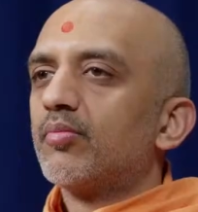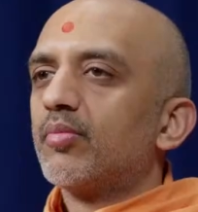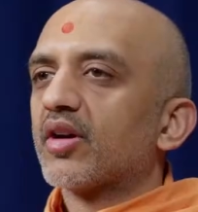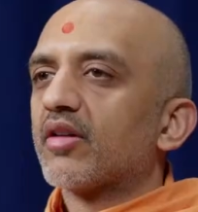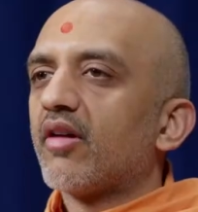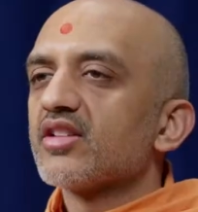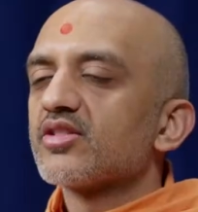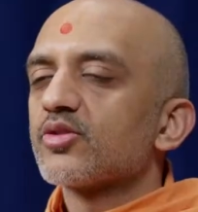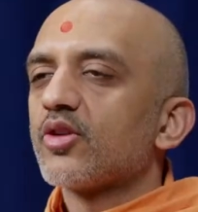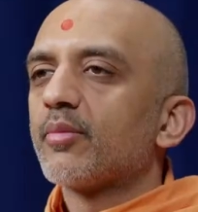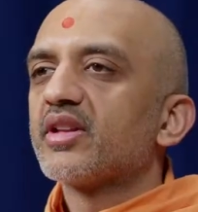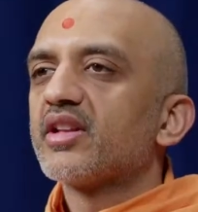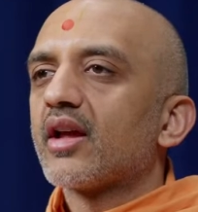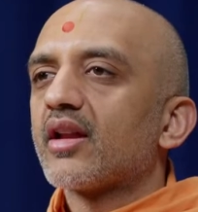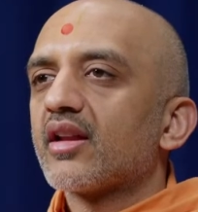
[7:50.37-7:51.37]
Bhagavan
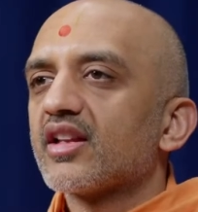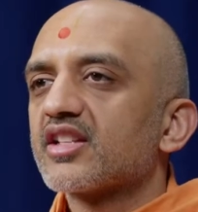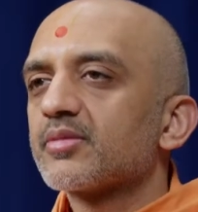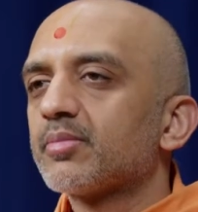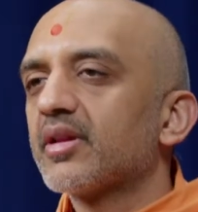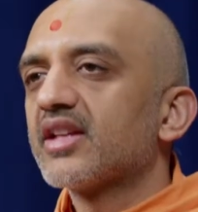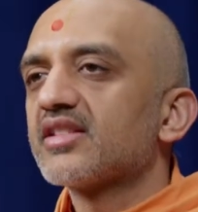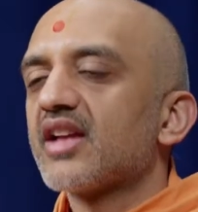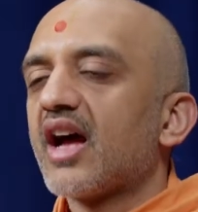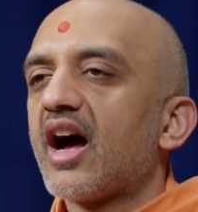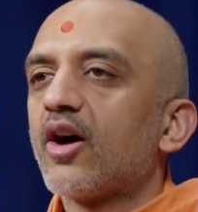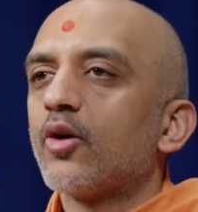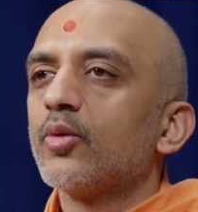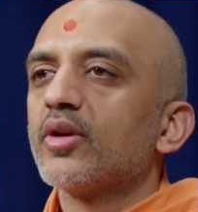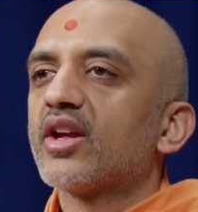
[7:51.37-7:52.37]
Swaminarayan explains
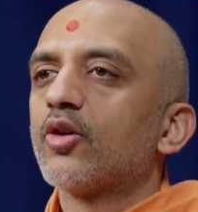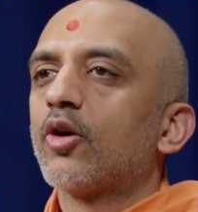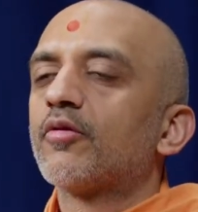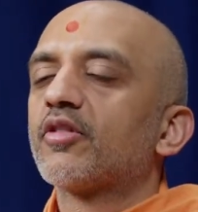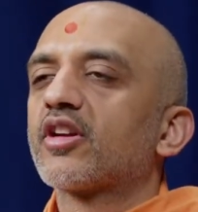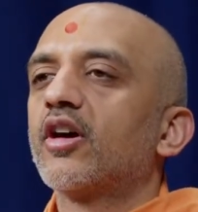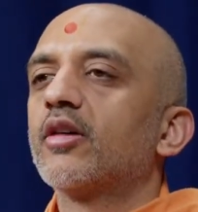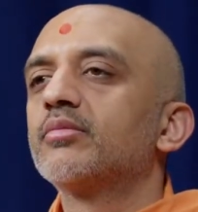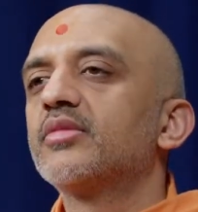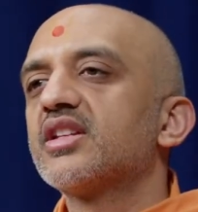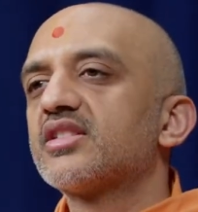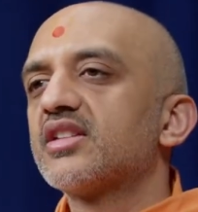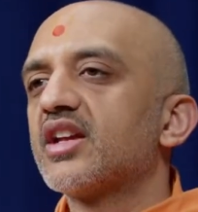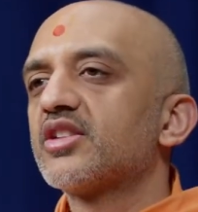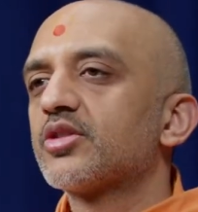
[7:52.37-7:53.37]
how we can overcome
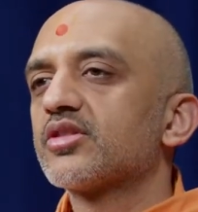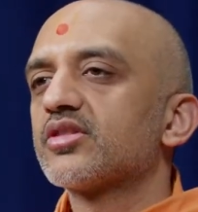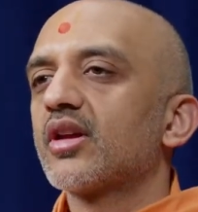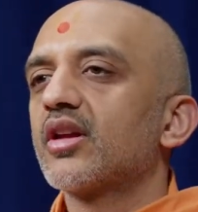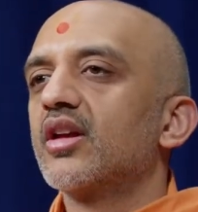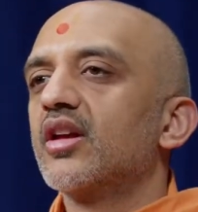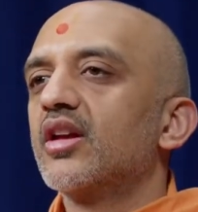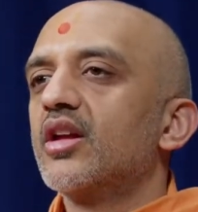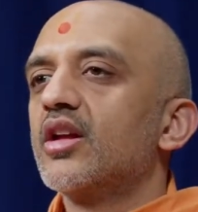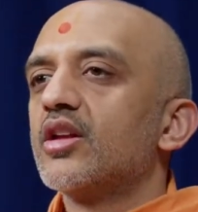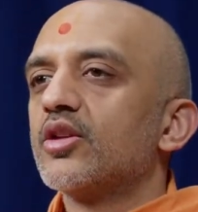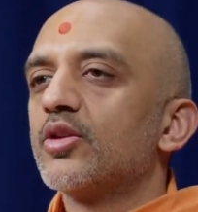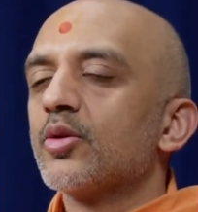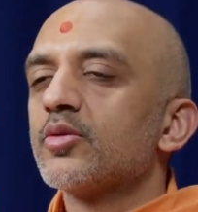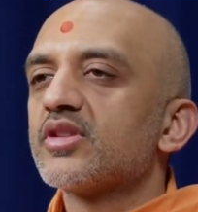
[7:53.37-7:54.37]
these natures
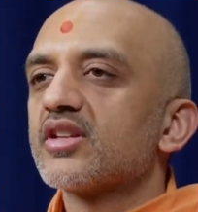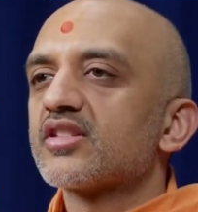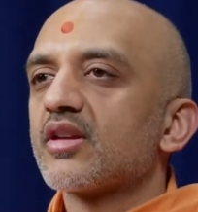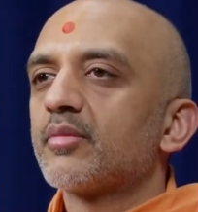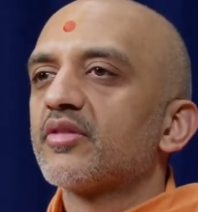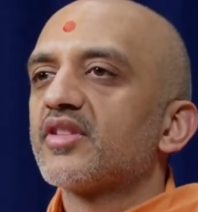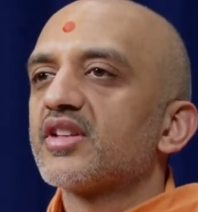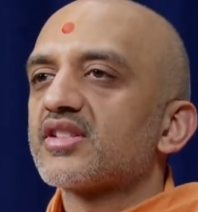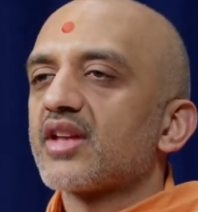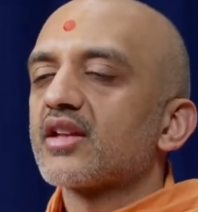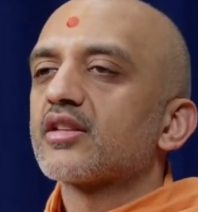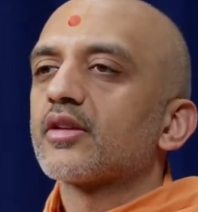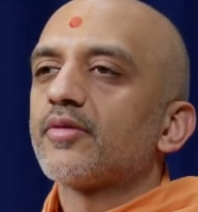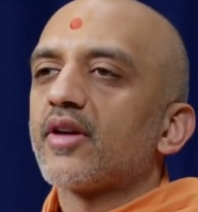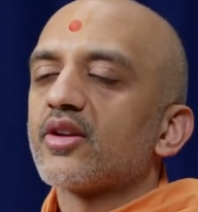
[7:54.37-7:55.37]
using some of these
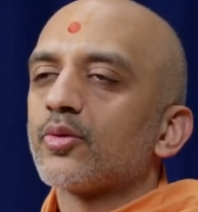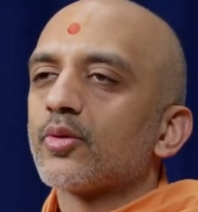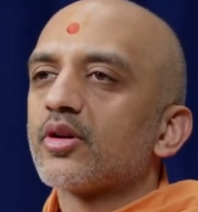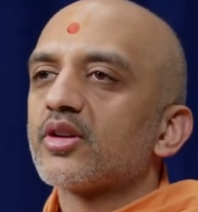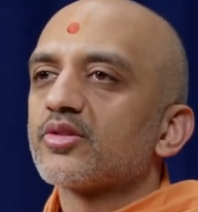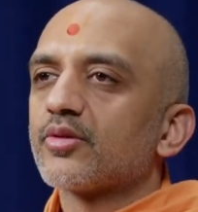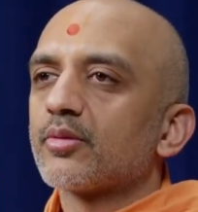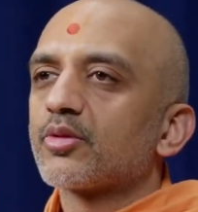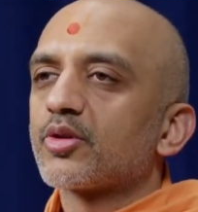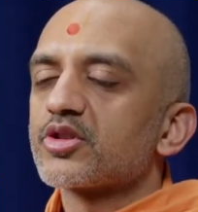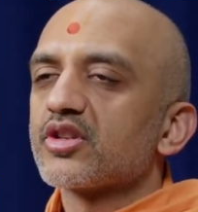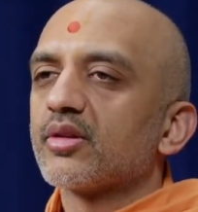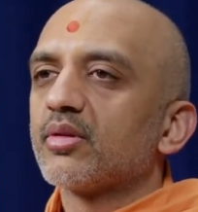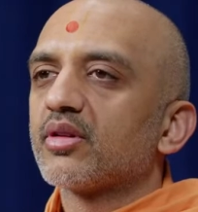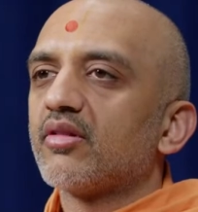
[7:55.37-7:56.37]
sanctified words from
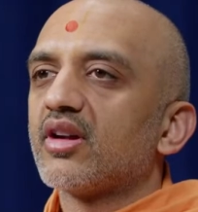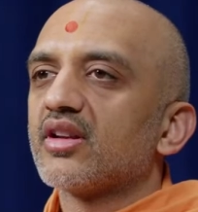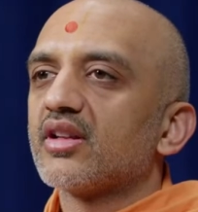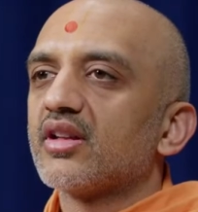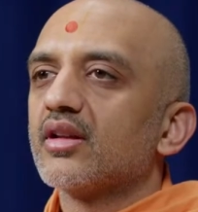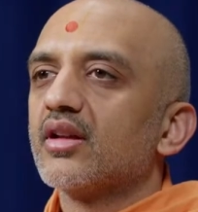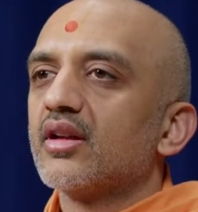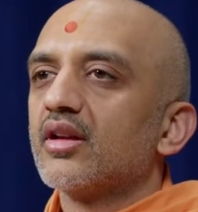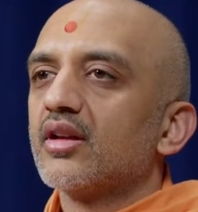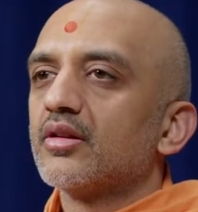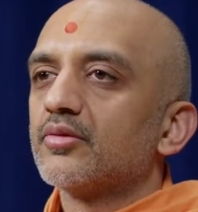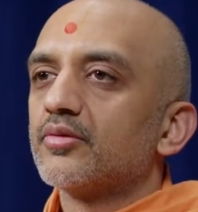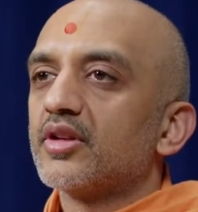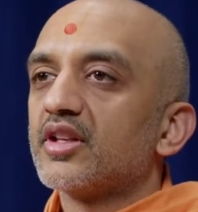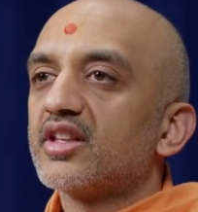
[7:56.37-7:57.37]
Krishna Bhagavan.
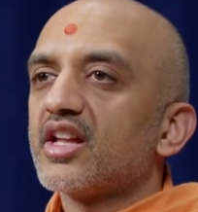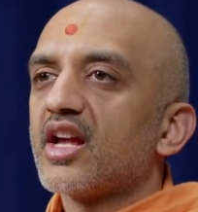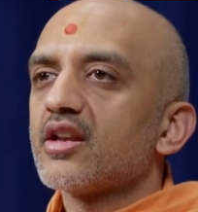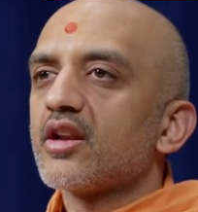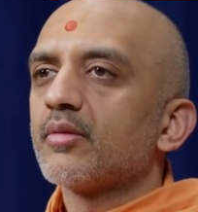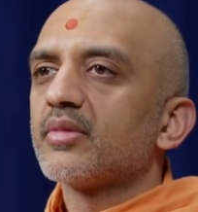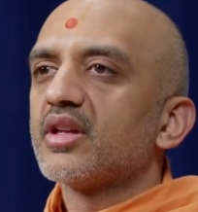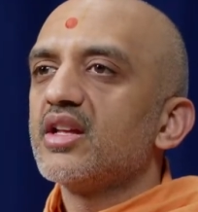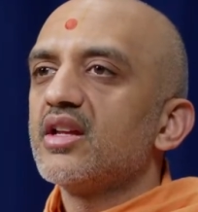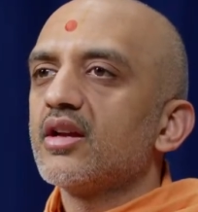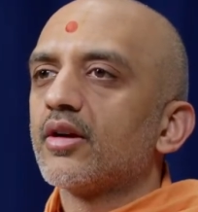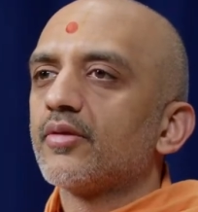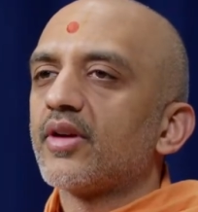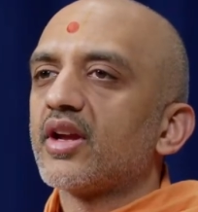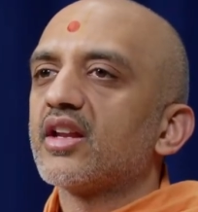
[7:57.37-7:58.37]
Vidyenam
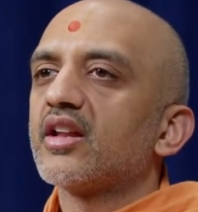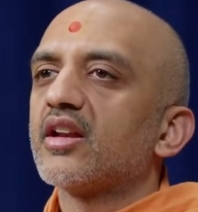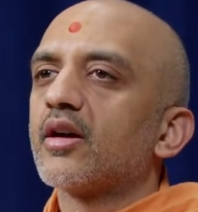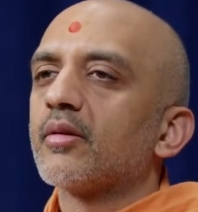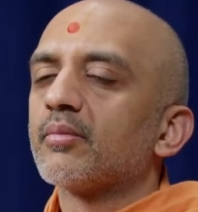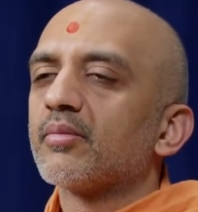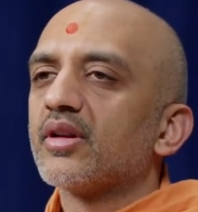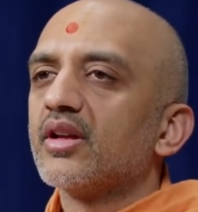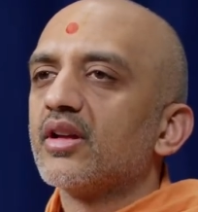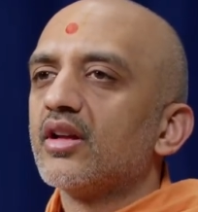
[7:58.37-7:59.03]
I havairinam.